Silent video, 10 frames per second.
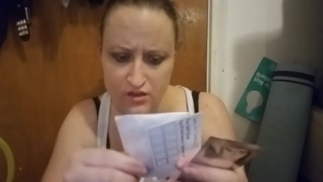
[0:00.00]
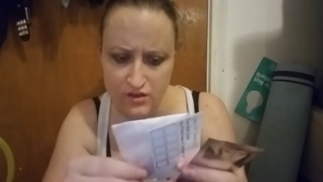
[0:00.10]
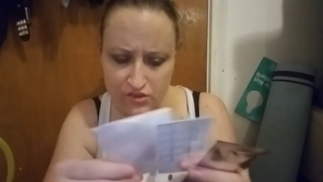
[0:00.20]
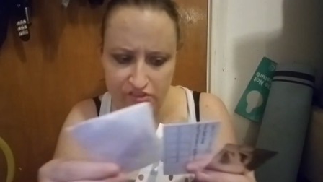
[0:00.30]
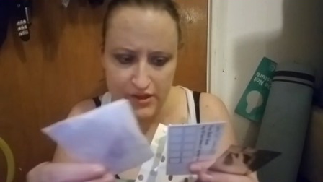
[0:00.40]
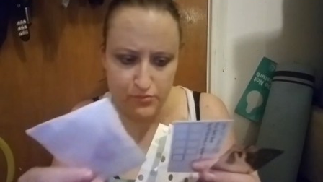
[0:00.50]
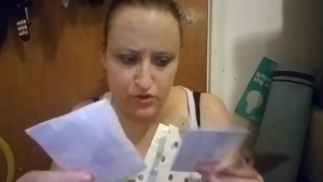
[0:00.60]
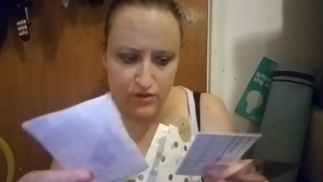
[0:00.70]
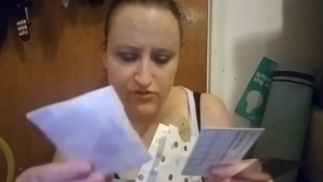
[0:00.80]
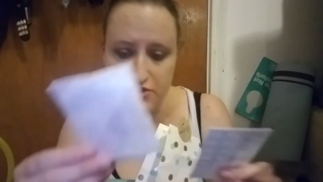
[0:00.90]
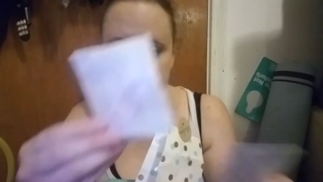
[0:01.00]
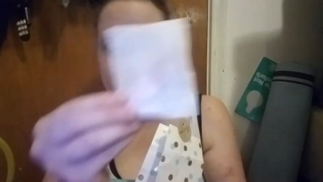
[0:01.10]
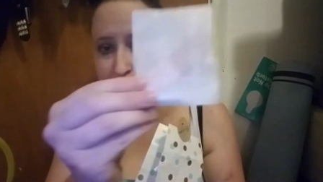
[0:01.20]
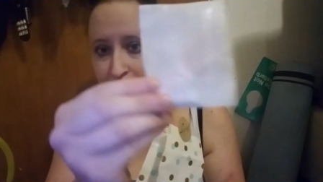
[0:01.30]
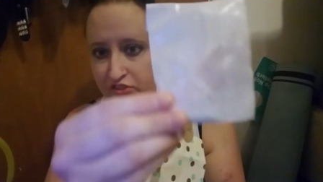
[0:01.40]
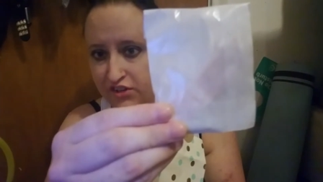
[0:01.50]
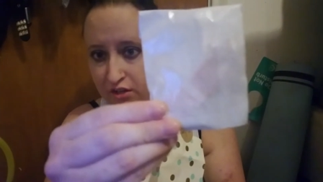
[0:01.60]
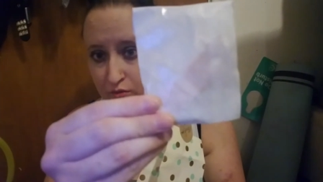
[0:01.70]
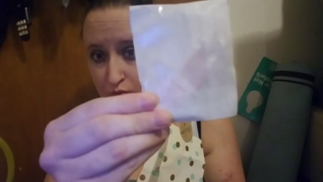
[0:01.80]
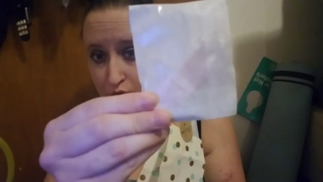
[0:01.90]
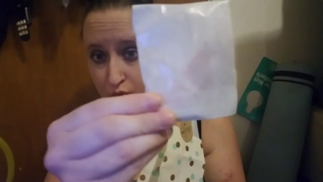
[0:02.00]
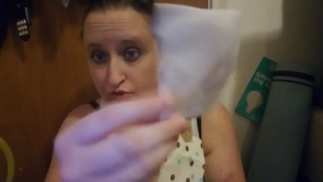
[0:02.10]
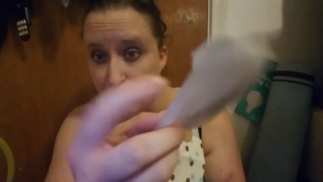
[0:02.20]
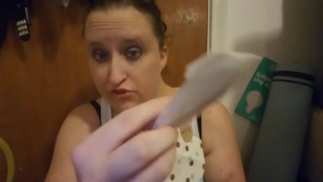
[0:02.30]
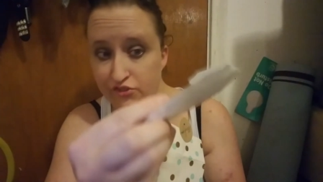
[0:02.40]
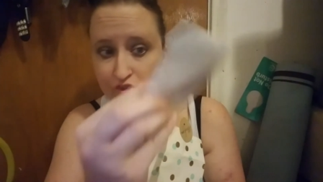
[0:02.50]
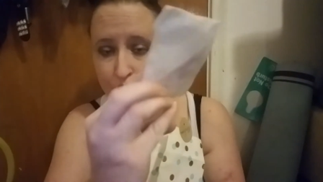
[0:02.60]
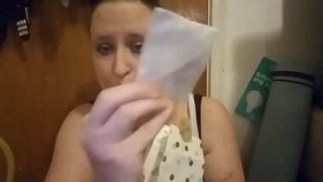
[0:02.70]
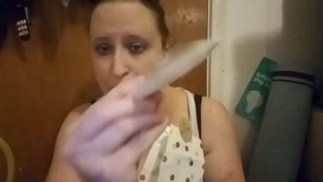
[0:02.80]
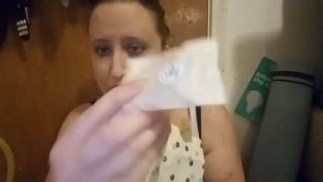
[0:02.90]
sample of some Dusty Rose Soap.